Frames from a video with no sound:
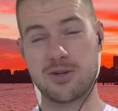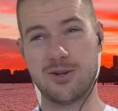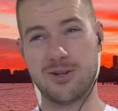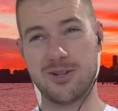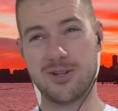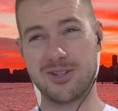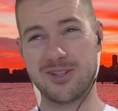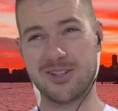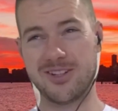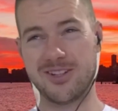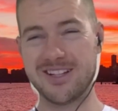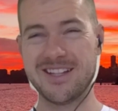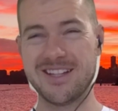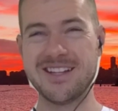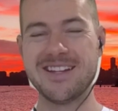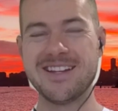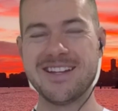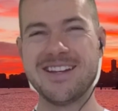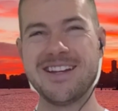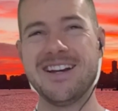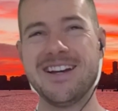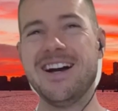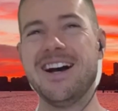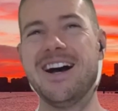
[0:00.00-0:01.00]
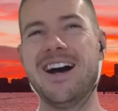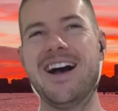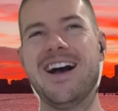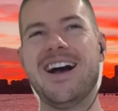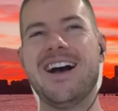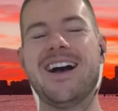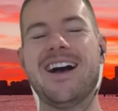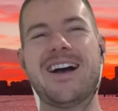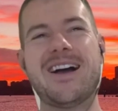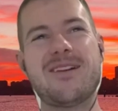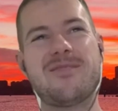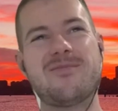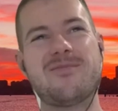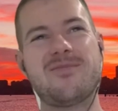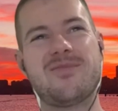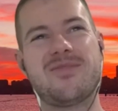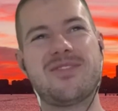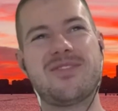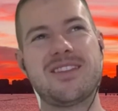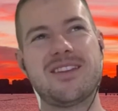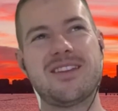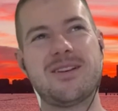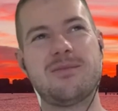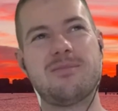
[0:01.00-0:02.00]
all. Mm.
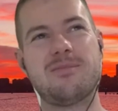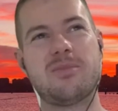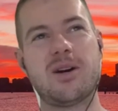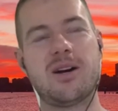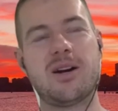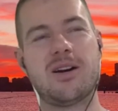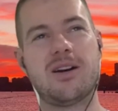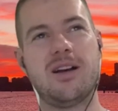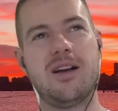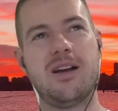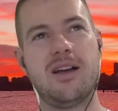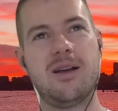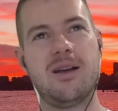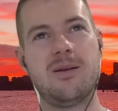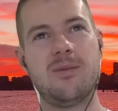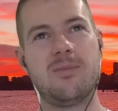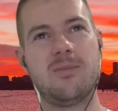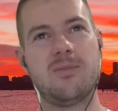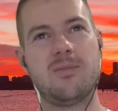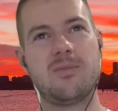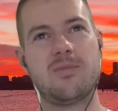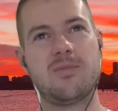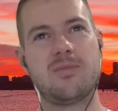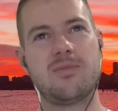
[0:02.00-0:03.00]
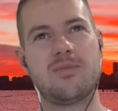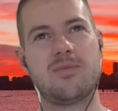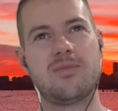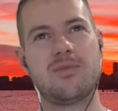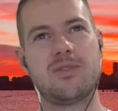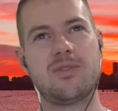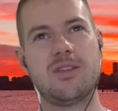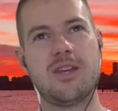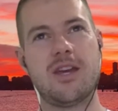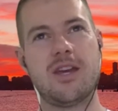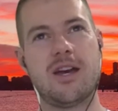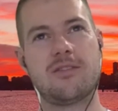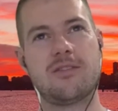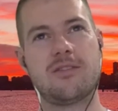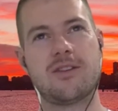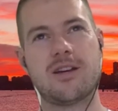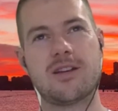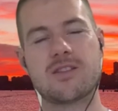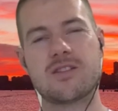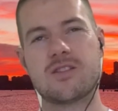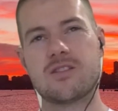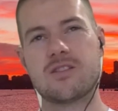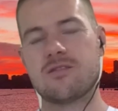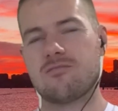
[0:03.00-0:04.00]
but yeah,
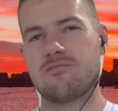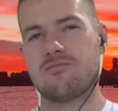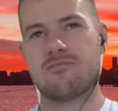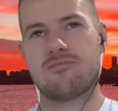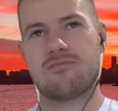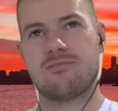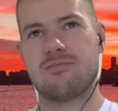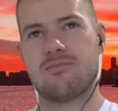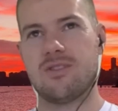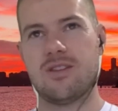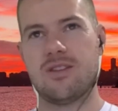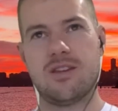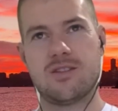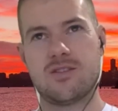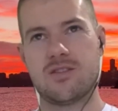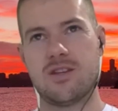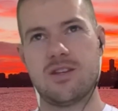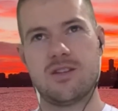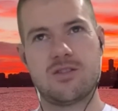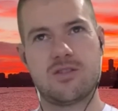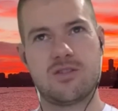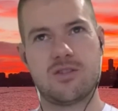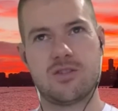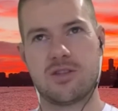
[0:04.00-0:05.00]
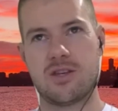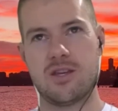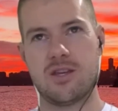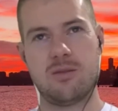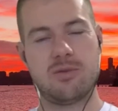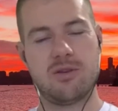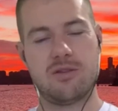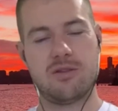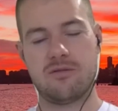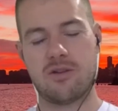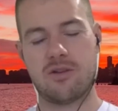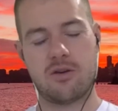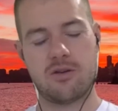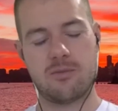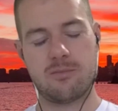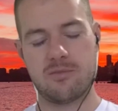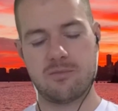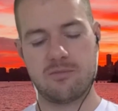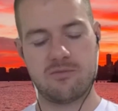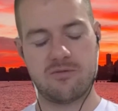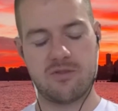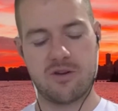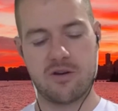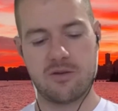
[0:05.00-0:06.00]
that's it's, it's just keep it very
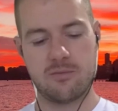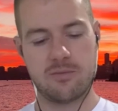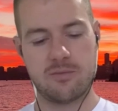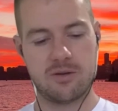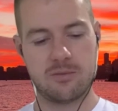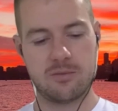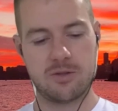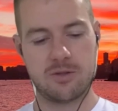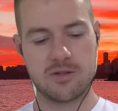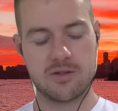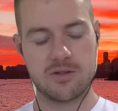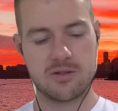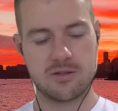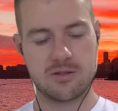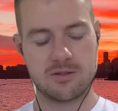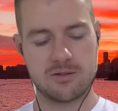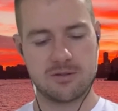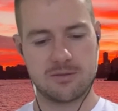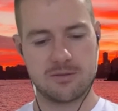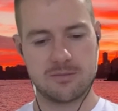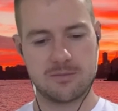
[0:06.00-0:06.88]
very minimalistic